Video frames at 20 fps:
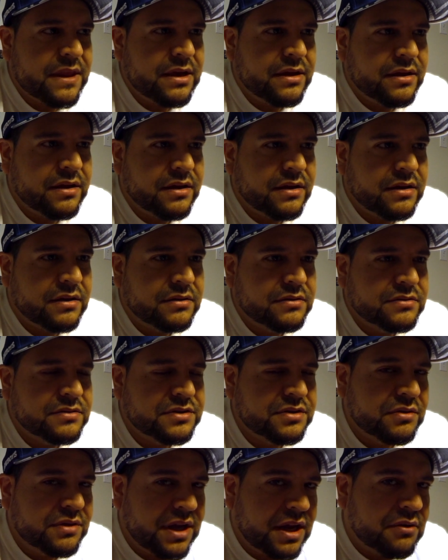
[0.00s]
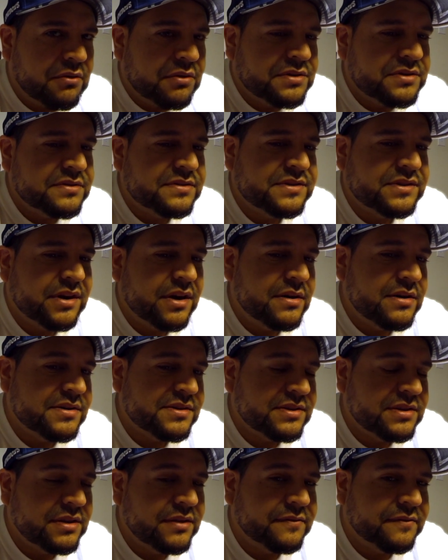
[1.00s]
Do you like what you're starting to
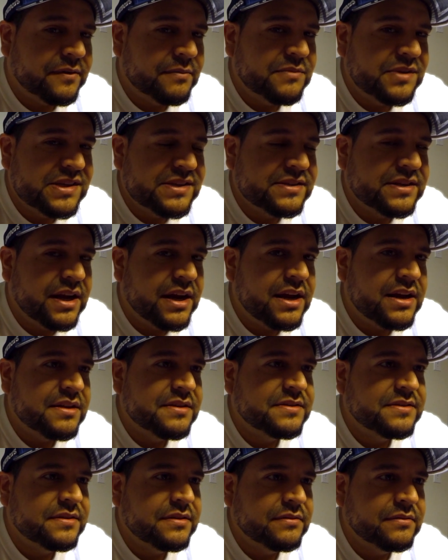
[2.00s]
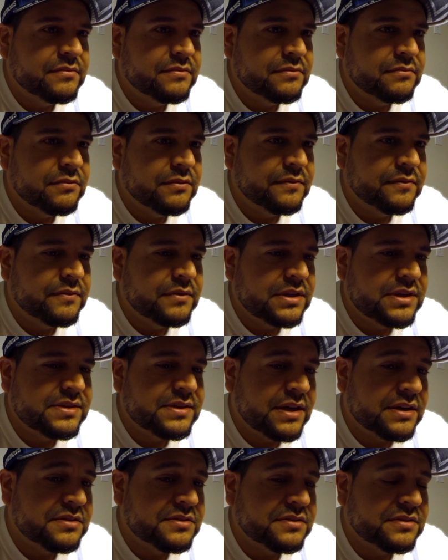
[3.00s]
see from these guys? These
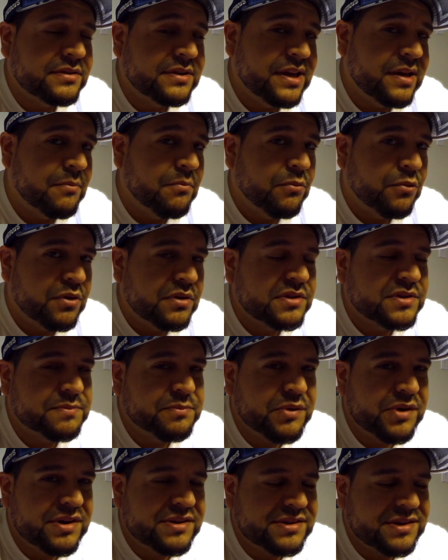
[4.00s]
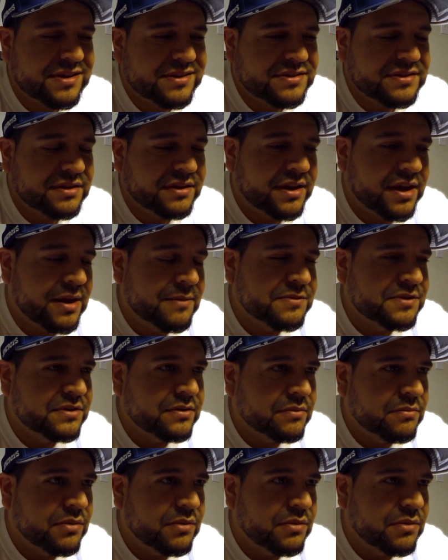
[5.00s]
guys are getting more experience as the games go